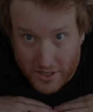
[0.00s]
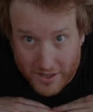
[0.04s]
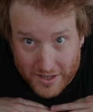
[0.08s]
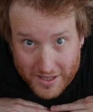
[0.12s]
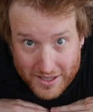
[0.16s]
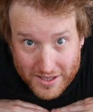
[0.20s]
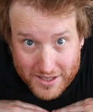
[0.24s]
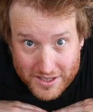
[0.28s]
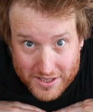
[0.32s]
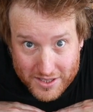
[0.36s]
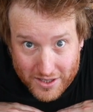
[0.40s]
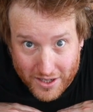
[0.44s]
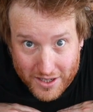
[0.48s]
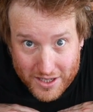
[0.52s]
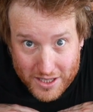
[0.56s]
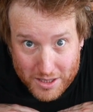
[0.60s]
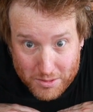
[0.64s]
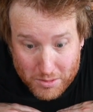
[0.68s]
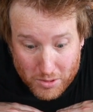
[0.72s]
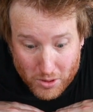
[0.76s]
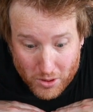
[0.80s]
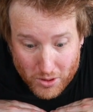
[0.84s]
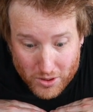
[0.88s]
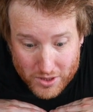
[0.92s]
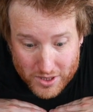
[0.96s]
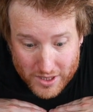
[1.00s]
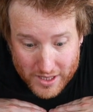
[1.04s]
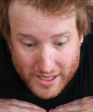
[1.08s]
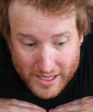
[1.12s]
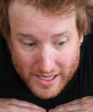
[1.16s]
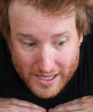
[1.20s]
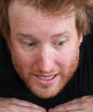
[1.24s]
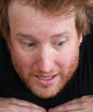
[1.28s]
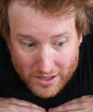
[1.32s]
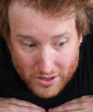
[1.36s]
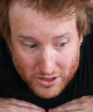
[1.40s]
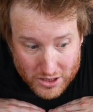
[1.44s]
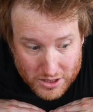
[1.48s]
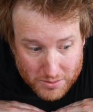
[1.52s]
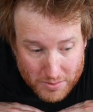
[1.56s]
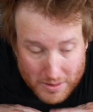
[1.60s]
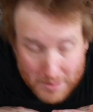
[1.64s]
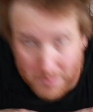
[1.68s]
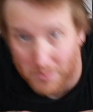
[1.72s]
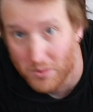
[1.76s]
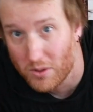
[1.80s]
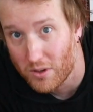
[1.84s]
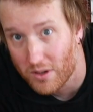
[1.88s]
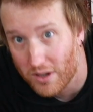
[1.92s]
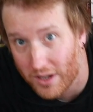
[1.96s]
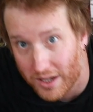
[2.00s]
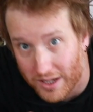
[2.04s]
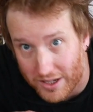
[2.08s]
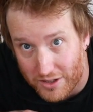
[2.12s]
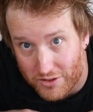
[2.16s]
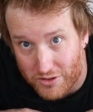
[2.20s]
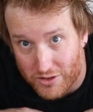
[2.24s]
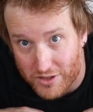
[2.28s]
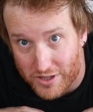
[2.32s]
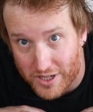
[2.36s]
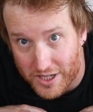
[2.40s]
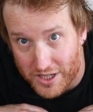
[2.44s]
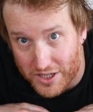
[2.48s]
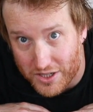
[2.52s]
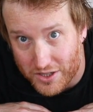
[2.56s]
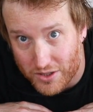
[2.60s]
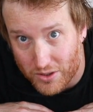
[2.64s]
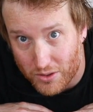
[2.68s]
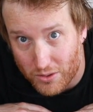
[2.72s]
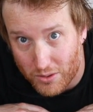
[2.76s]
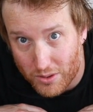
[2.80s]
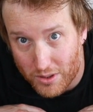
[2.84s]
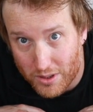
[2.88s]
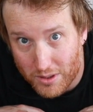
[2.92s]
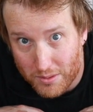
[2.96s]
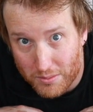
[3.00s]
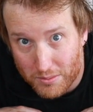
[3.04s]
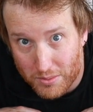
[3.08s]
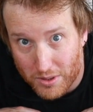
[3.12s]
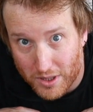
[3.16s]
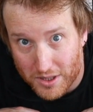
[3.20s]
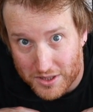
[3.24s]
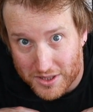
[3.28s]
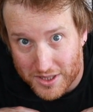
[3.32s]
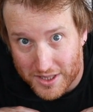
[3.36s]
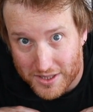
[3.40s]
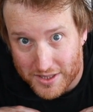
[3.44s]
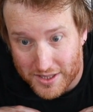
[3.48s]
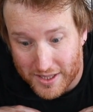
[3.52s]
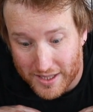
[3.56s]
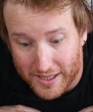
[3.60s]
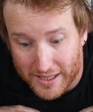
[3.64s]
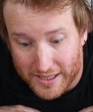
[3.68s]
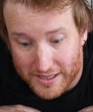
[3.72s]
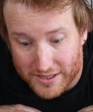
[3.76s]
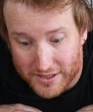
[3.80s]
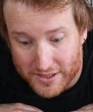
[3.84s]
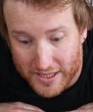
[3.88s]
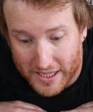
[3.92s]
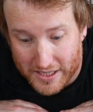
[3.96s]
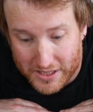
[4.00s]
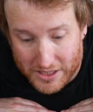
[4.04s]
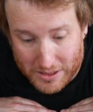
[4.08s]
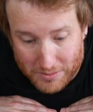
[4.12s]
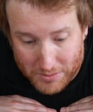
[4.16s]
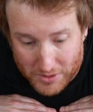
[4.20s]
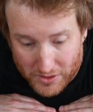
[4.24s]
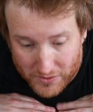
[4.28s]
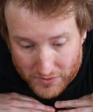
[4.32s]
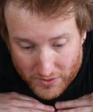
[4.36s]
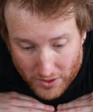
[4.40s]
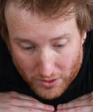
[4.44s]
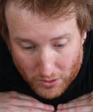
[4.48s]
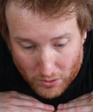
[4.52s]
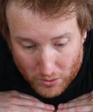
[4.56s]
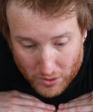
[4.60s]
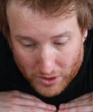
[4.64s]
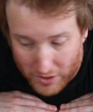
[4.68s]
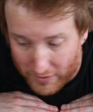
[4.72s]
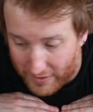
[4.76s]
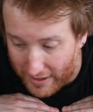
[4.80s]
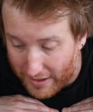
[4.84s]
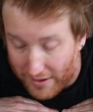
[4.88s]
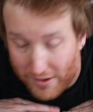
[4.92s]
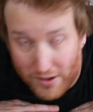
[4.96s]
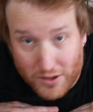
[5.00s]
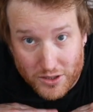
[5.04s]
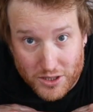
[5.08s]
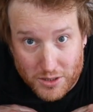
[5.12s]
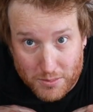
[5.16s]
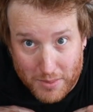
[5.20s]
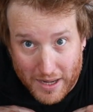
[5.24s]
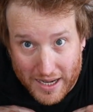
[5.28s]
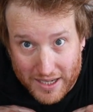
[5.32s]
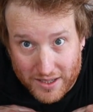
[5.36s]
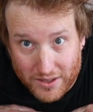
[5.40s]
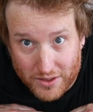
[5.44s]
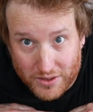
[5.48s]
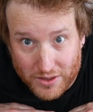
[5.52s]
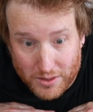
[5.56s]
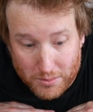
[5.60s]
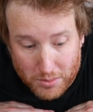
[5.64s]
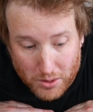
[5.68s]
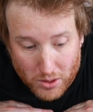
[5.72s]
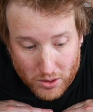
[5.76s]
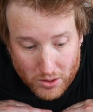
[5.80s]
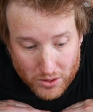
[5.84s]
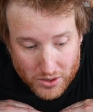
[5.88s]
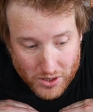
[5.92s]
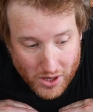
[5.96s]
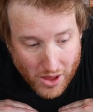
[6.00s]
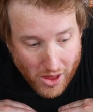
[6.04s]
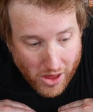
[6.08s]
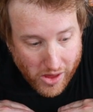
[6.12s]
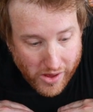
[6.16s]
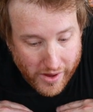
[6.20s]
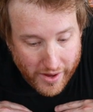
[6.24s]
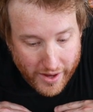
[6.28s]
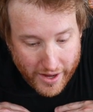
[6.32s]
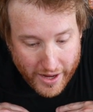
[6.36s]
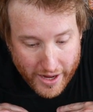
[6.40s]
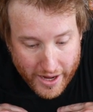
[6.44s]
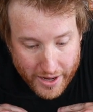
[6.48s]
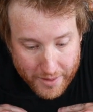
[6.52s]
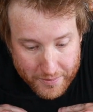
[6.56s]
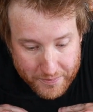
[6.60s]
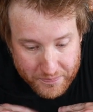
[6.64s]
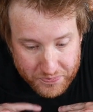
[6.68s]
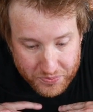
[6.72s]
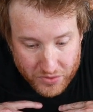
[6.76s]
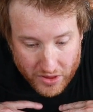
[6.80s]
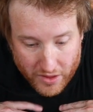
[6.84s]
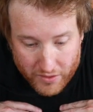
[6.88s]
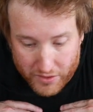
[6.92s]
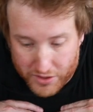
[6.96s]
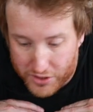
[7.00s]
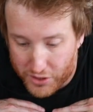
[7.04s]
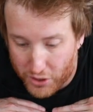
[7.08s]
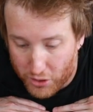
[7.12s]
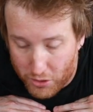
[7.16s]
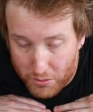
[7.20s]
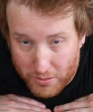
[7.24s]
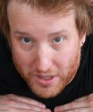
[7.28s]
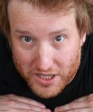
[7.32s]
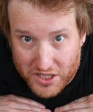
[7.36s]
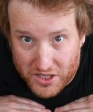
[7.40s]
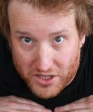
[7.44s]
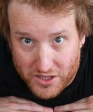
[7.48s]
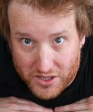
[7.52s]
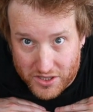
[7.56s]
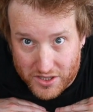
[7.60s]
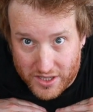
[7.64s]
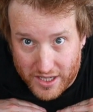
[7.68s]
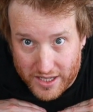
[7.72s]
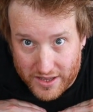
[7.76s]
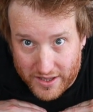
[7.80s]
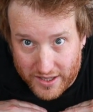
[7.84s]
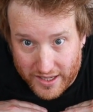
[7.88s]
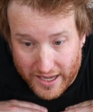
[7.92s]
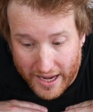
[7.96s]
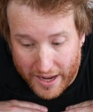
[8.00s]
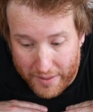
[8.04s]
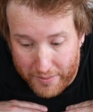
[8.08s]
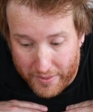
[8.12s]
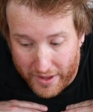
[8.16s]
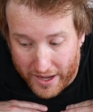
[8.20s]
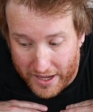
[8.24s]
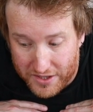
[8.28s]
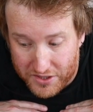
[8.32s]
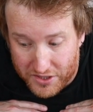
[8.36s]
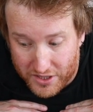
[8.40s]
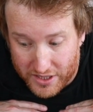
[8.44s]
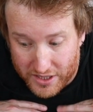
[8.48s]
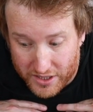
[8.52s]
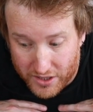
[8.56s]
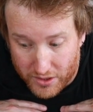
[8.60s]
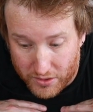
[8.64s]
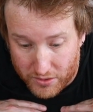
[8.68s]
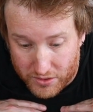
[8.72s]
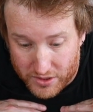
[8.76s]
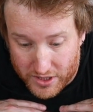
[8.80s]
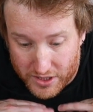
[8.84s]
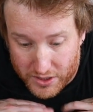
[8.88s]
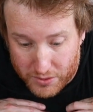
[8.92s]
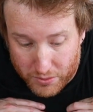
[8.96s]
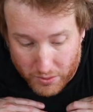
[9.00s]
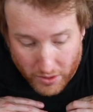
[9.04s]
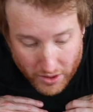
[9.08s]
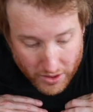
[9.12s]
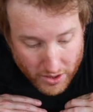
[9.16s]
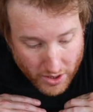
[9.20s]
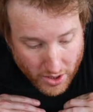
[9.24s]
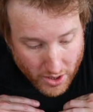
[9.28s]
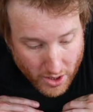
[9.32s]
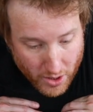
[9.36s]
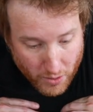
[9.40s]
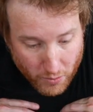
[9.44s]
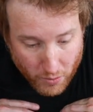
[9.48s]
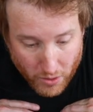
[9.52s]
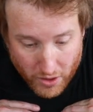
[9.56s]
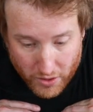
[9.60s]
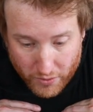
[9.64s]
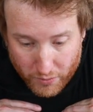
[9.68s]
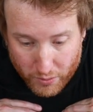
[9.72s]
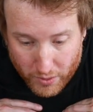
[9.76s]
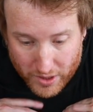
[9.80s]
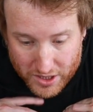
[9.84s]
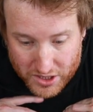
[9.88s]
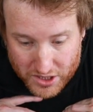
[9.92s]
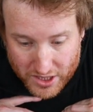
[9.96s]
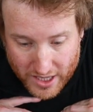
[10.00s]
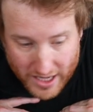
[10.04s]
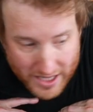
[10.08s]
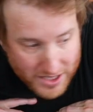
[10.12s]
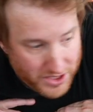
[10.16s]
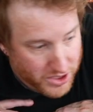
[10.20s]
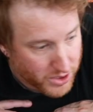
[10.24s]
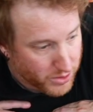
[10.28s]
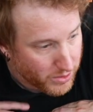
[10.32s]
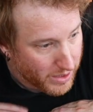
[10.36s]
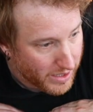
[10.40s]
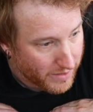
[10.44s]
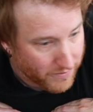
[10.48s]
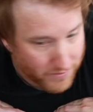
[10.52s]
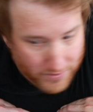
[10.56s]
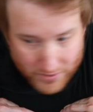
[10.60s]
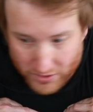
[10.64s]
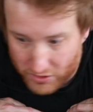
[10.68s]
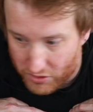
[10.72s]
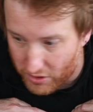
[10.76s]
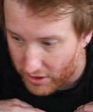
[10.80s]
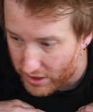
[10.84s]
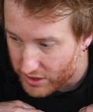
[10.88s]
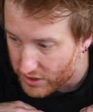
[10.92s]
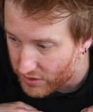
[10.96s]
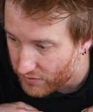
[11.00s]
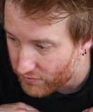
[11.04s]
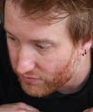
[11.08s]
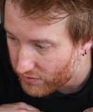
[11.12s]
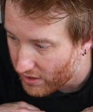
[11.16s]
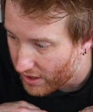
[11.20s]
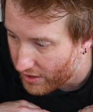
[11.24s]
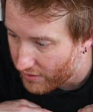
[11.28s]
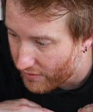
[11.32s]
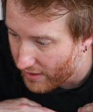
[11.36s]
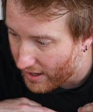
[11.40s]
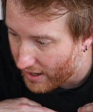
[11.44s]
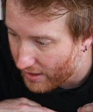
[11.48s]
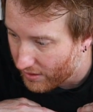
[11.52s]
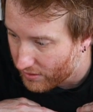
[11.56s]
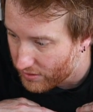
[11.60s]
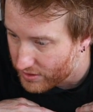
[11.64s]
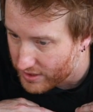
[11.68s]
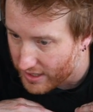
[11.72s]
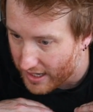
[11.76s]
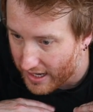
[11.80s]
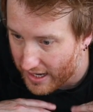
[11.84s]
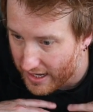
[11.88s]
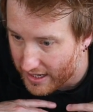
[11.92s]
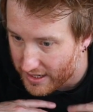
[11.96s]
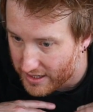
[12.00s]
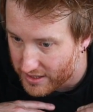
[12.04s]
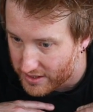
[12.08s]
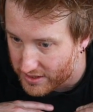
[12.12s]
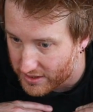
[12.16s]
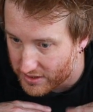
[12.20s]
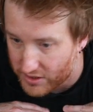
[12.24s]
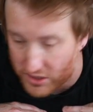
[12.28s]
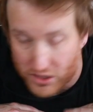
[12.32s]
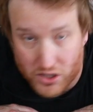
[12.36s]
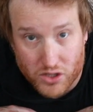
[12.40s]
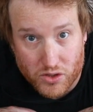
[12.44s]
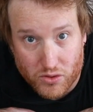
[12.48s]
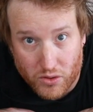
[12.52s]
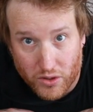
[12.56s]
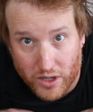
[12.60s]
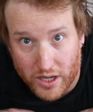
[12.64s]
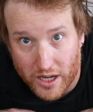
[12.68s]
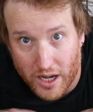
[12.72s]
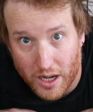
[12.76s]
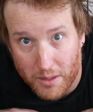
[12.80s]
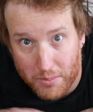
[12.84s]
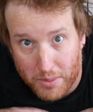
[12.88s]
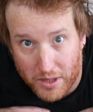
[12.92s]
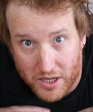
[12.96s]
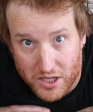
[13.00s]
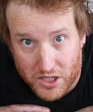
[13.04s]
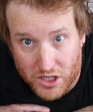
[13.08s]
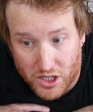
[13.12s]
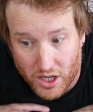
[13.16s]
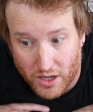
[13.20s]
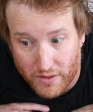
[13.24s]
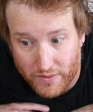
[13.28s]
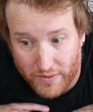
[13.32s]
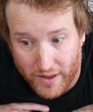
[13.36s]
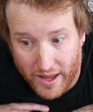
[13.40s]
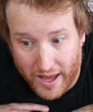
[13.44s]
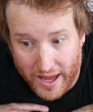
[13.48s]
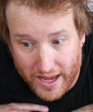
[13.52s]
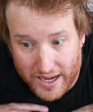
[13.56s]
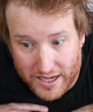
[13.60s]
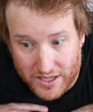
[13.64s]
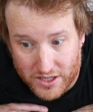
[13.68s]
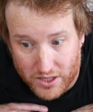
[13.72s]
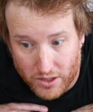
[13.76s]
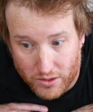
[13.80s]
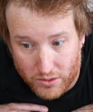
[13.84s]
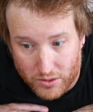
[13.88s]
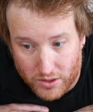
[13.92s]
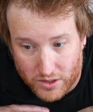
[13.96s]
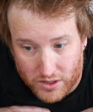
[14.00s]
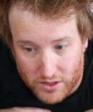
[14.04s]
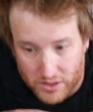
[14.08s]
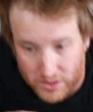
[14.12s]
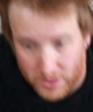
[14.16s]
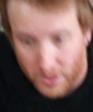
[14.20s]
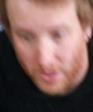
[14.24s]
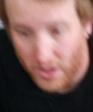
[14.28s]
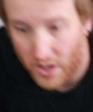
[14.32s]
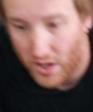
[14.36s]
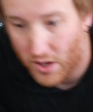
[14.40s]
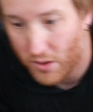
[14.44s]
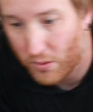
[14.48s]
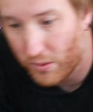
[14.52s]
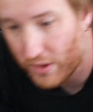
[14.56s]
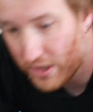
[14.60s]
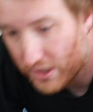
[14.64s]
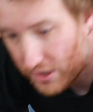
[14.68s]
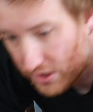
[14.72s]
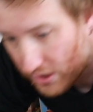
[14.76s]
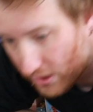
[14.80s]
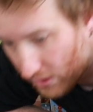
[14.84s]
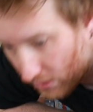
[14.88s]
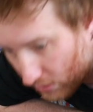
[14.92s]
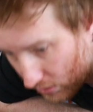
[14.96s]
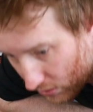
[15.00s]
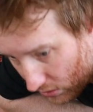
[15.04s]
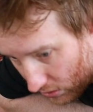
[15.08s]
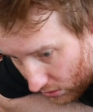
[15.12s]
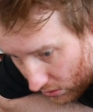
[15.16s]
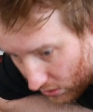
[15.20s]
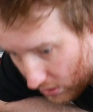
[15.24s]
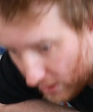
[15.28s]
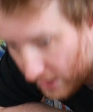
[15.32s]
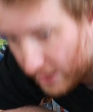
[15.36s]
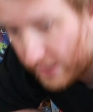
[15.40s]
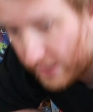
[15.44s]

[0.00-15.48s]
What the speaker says: the other side of the board, it looks a bit more like a traditional Project Elite setup. You've got all your arrows are back on the board. There are 2 missions in the game that actually use this one of which has you trying to run around and destroy a bunch of egg tokens, which, let's